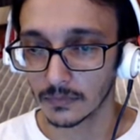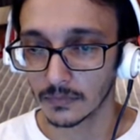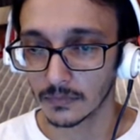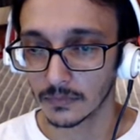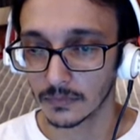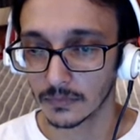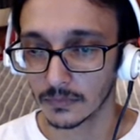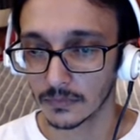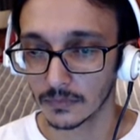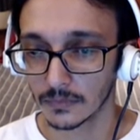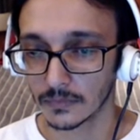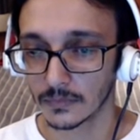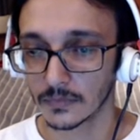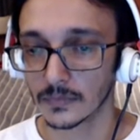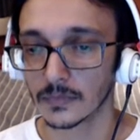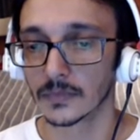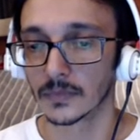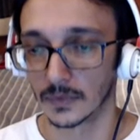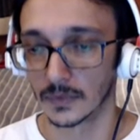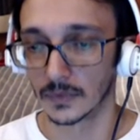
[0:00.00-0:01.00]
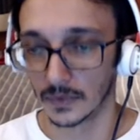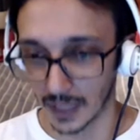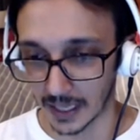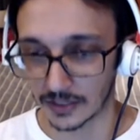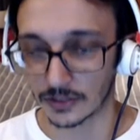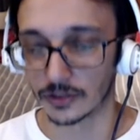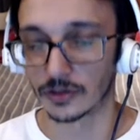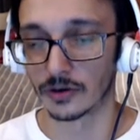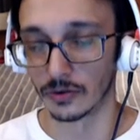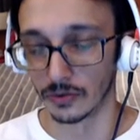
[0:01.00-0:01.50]
cores.
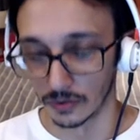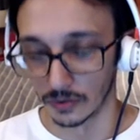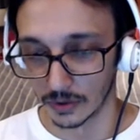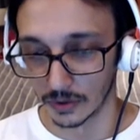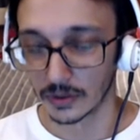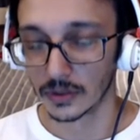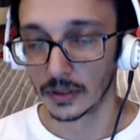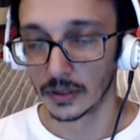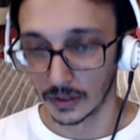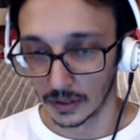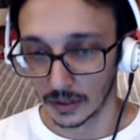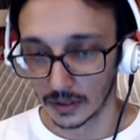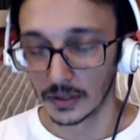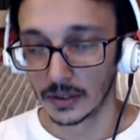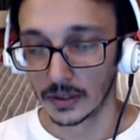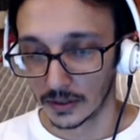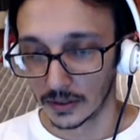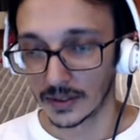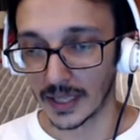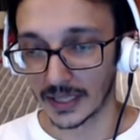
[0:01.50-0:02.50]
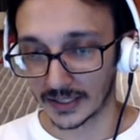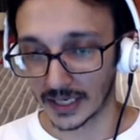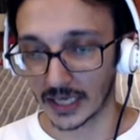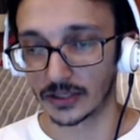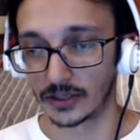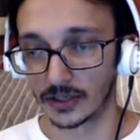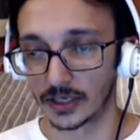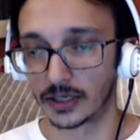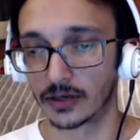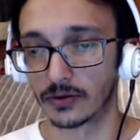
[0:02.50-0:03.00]
That's true. So
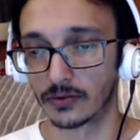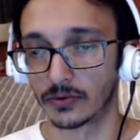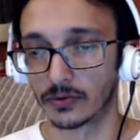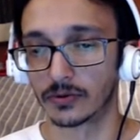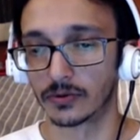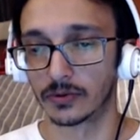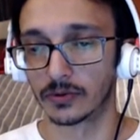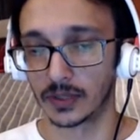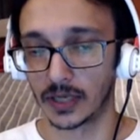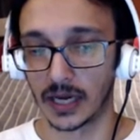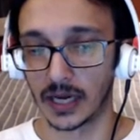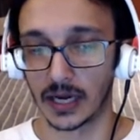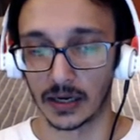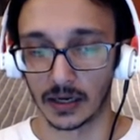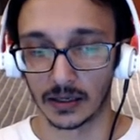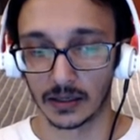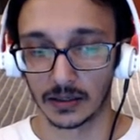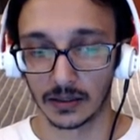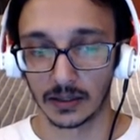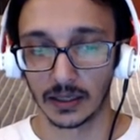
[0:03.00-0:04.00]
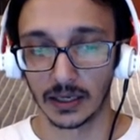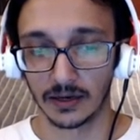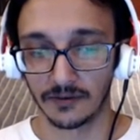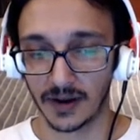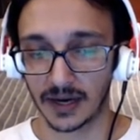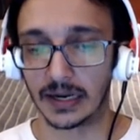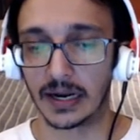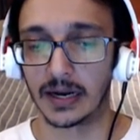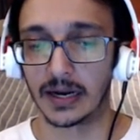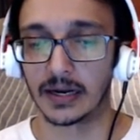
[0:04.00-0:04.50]
that's actually true. Yeah.
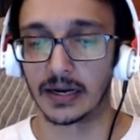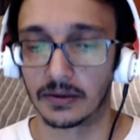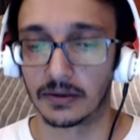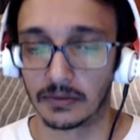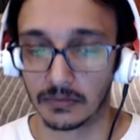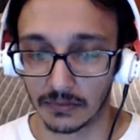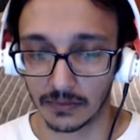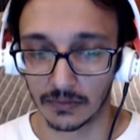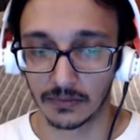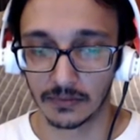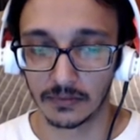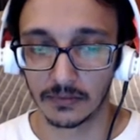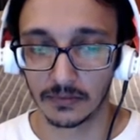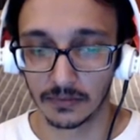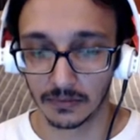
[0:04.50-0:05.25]
In fact, that